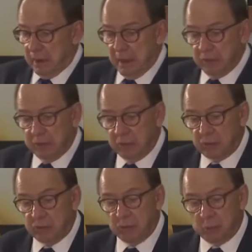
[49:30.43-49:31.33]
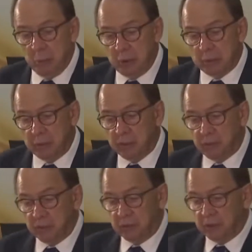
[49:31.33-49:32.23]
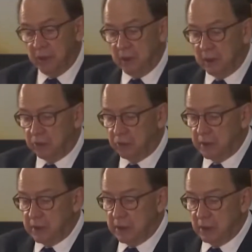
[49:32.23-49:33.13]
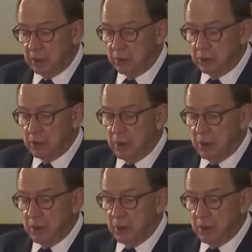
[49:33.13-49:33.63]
Evidence of appointments of a chair and CEO